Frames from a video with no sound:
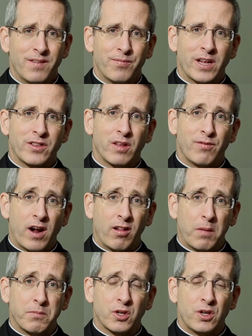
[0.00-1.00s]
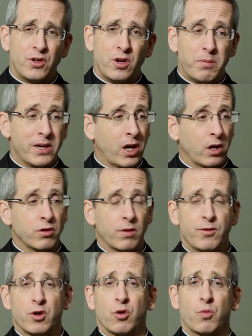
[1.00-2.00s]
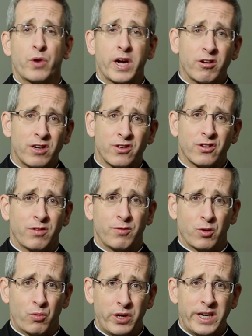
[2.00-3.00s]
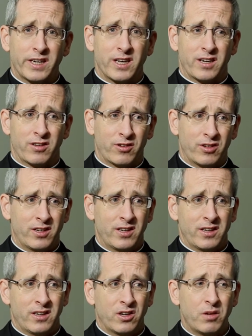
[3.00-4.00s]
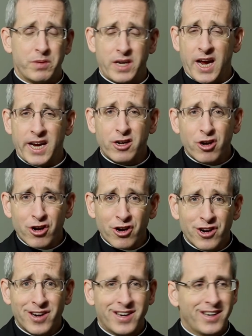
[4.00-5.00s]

that develops in you because of your awareness of your weakness. It could be anger.